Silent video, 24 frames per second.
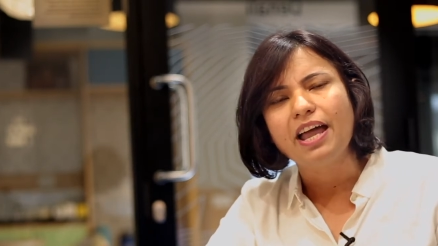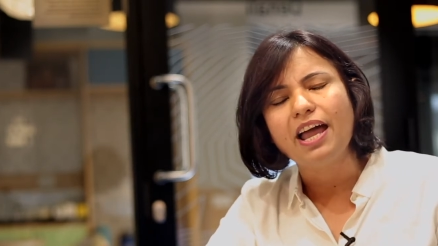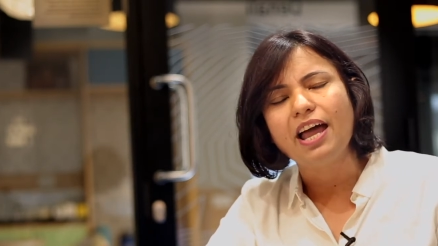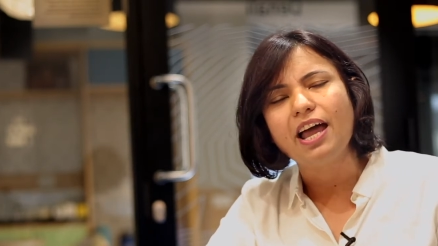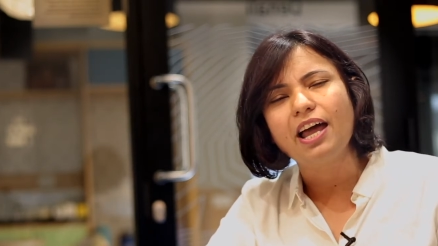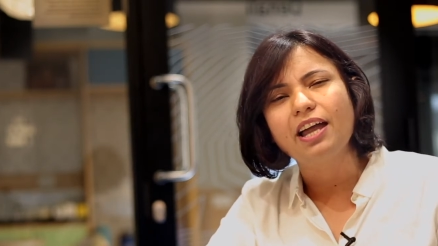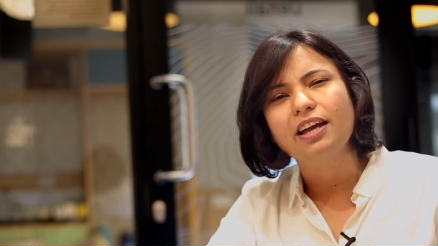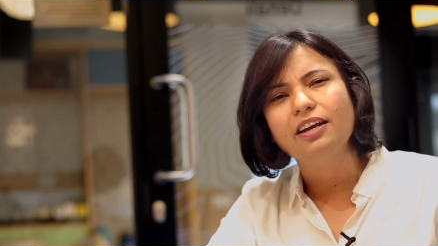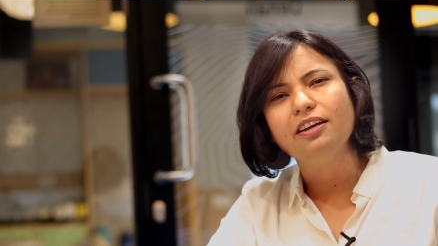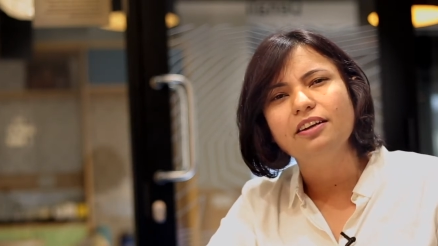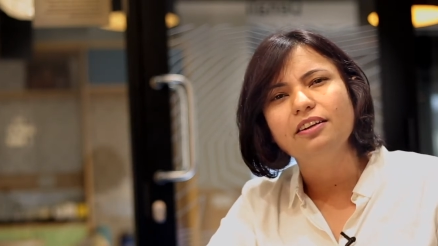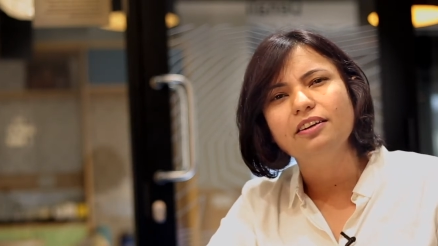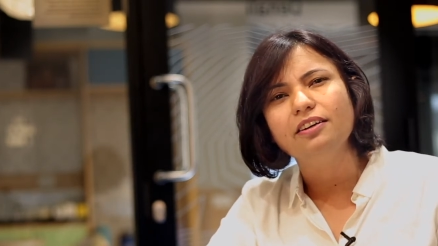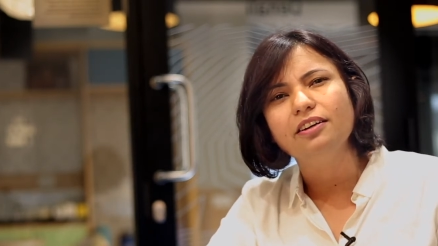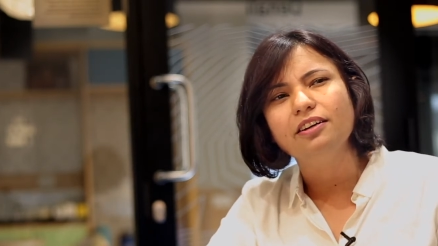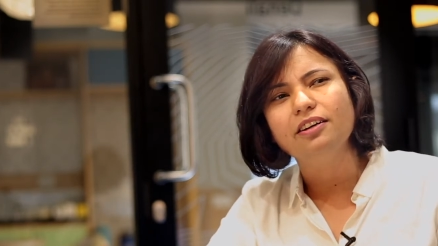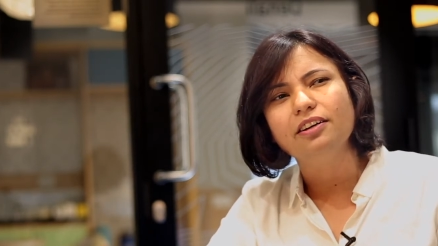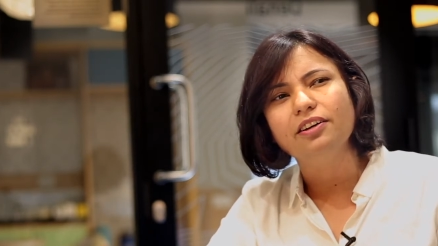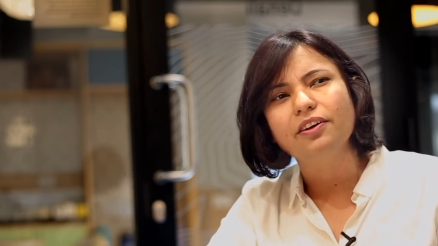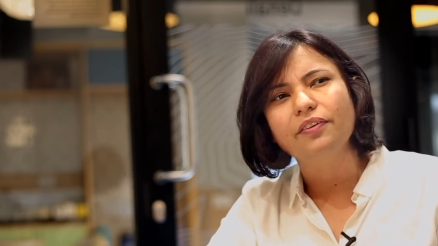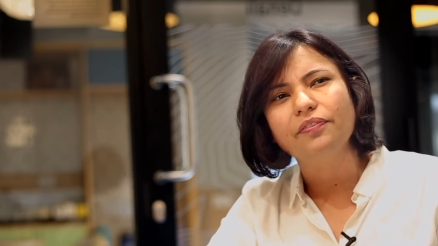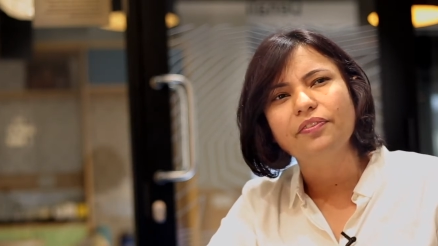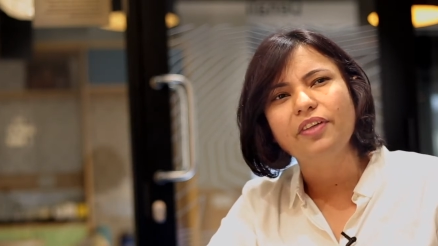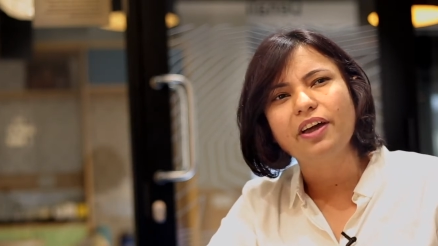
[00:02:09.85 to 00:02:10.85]
And
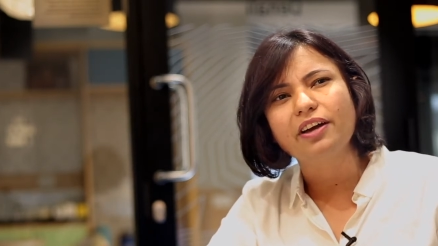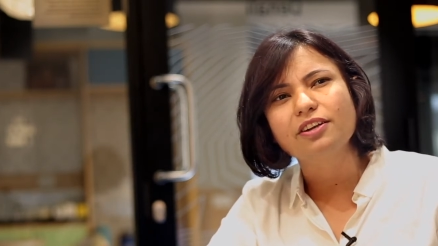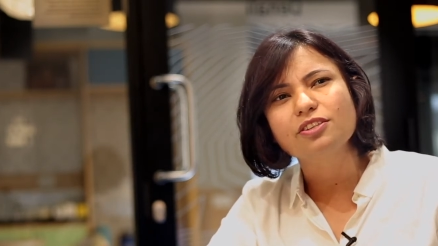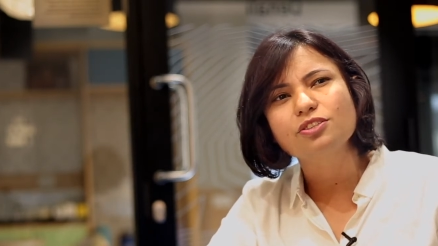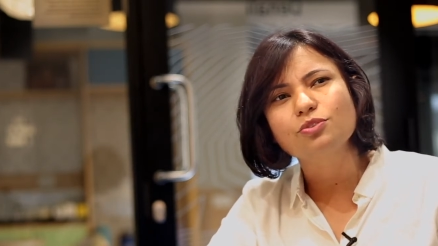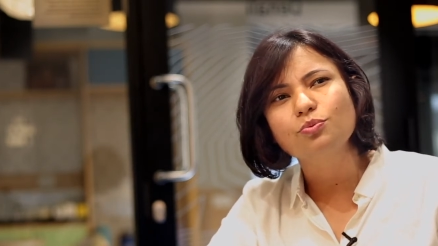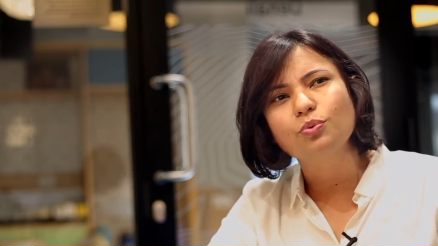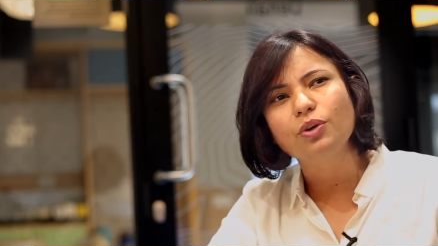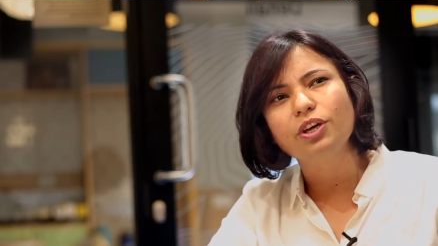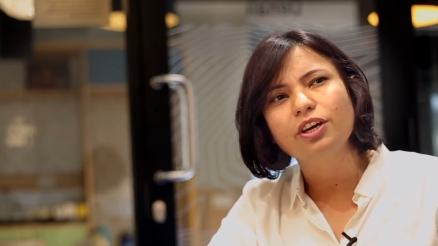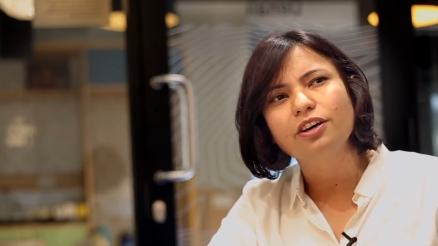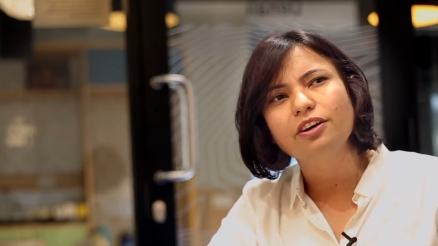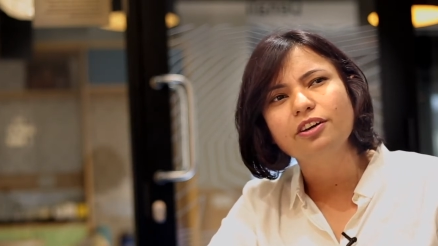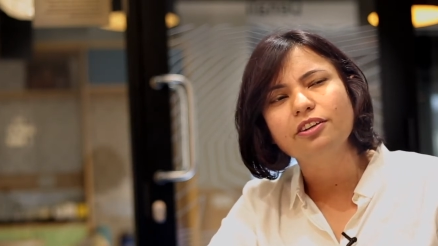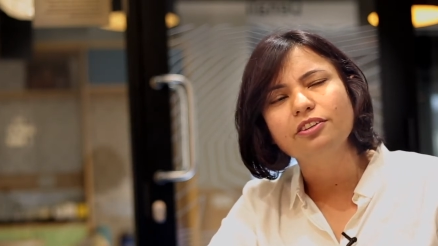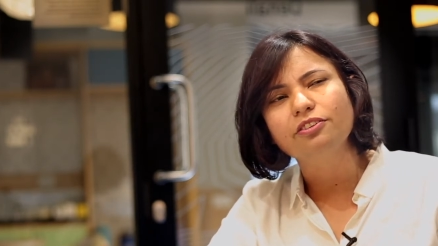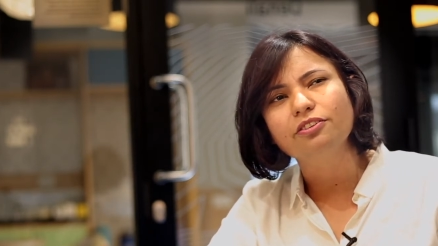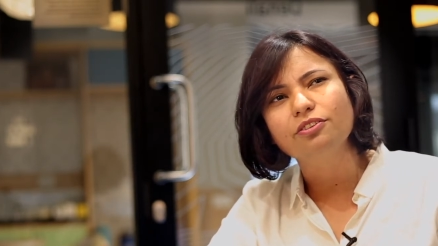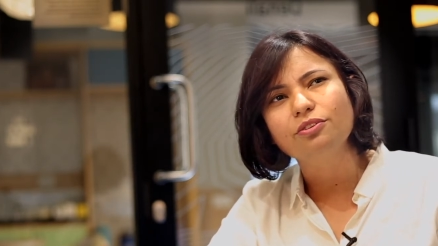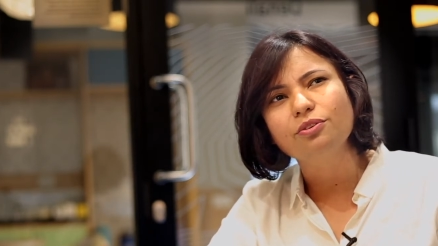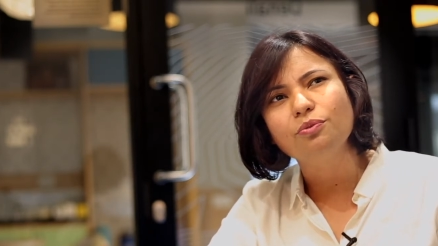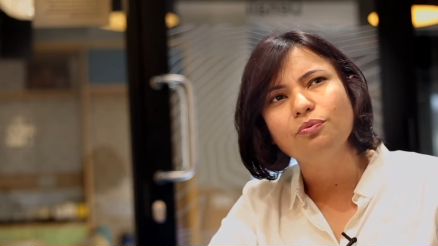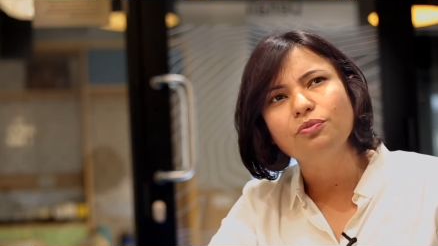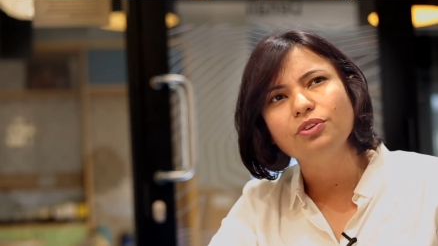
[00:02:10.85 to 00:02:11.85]
that is where, you
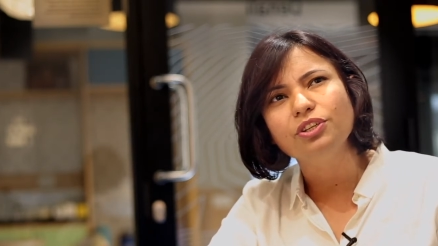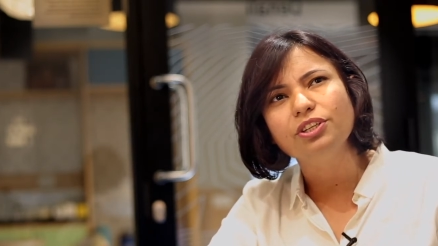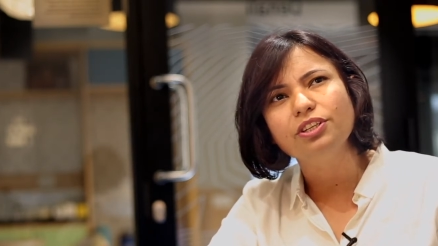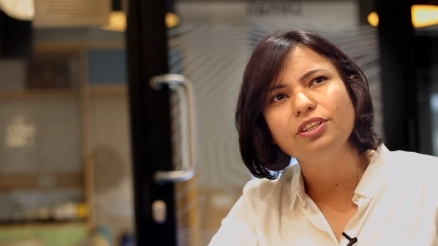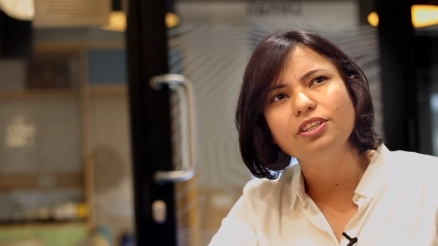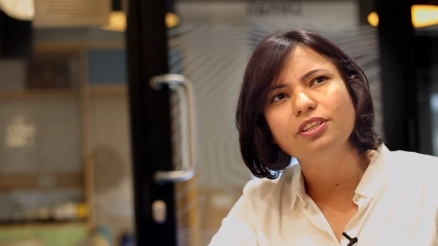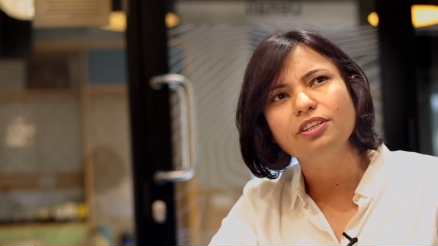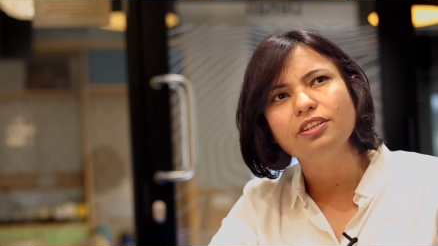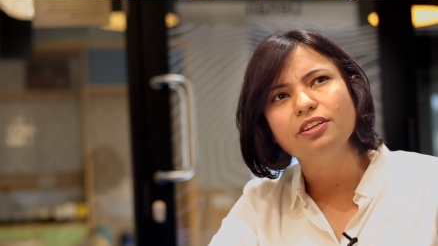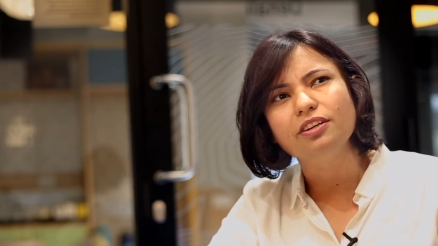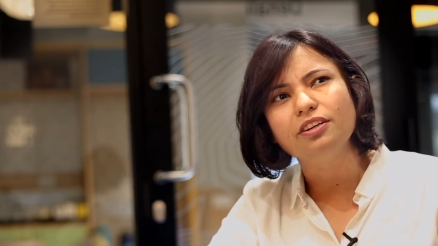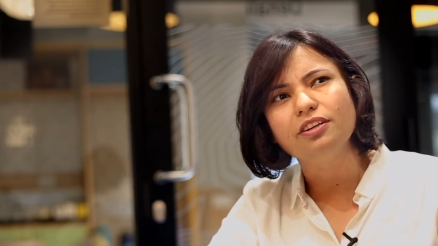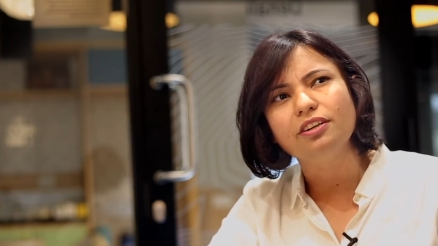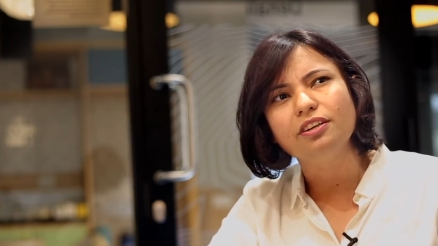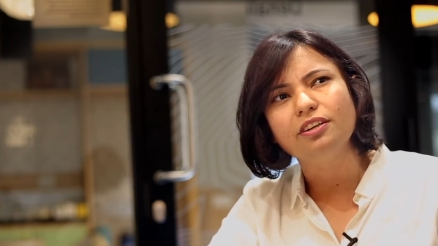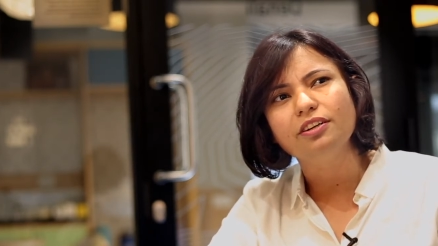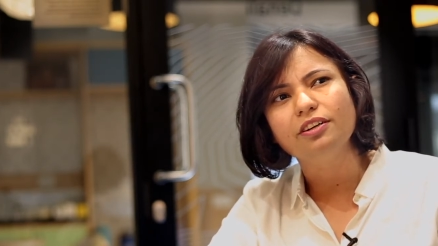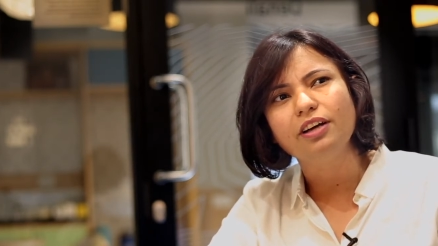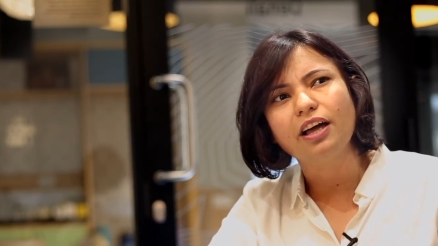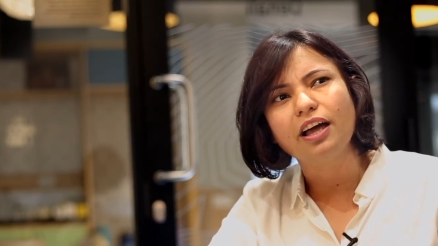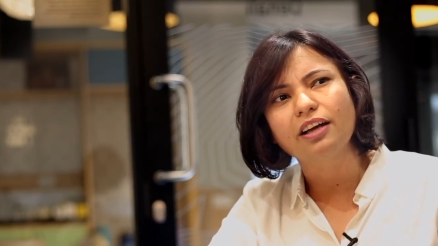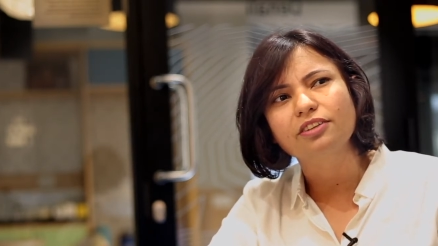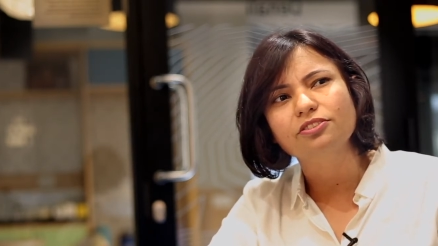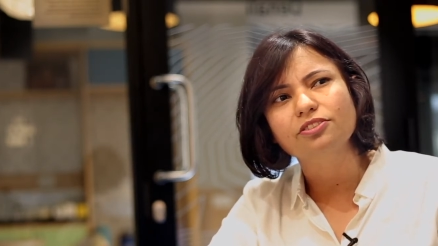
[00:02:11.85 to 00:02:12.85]
know, we
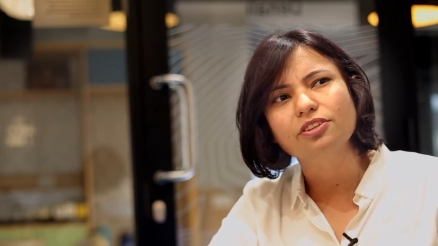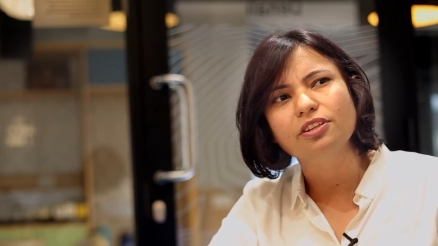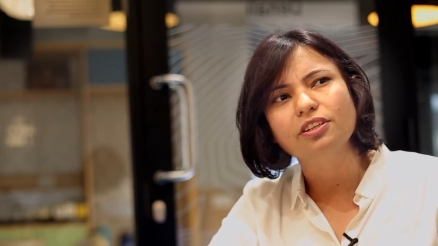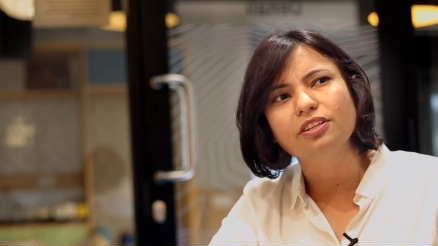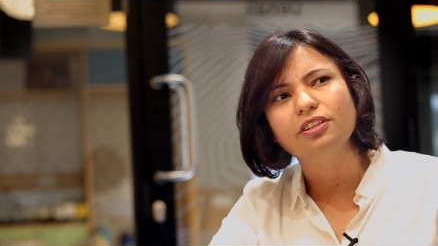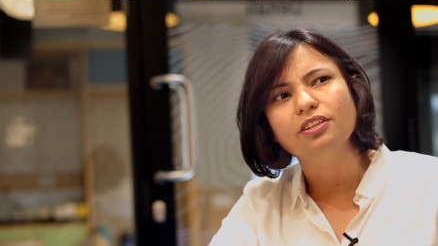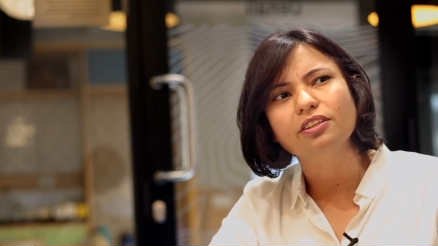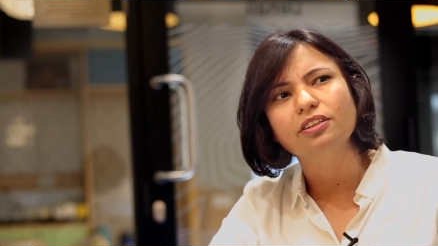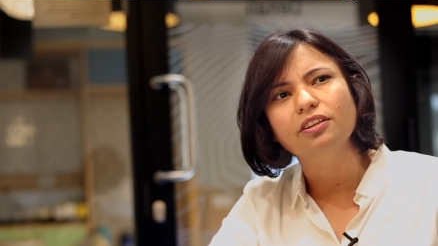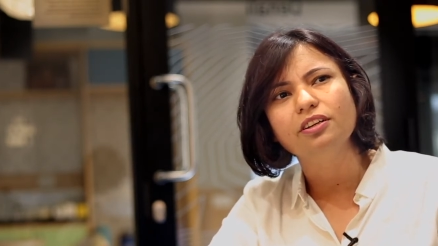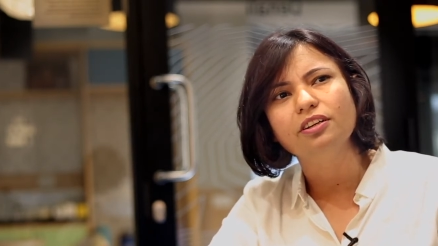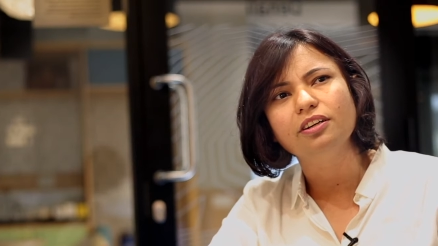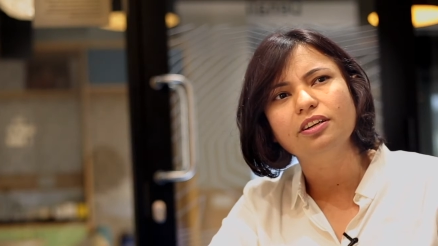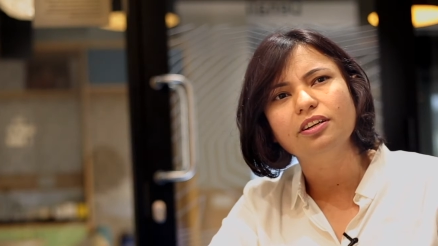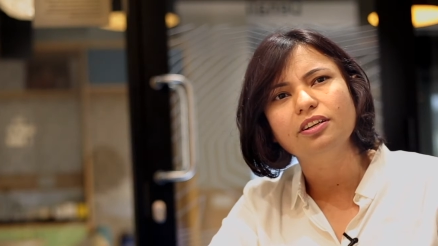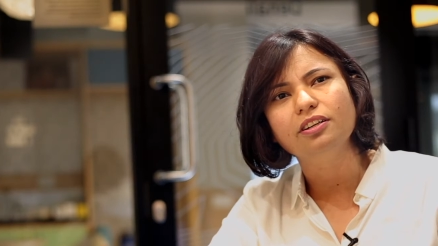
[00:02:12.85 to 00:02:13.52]
actually